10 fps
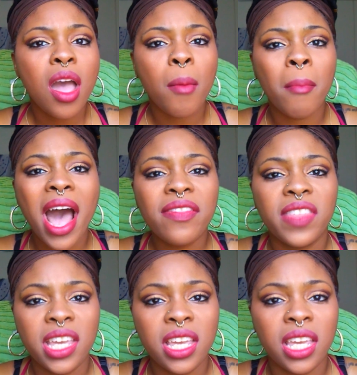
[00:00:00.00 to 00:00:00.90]
My
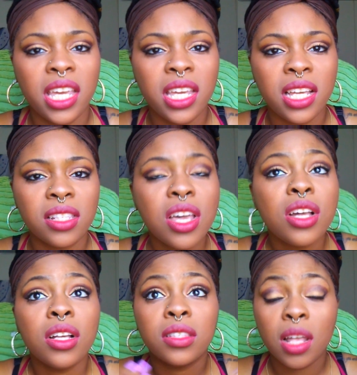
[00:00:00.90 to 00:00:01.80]
thing is,
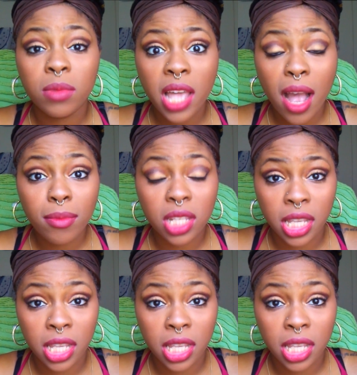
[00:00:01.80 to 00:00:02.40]
sometimes,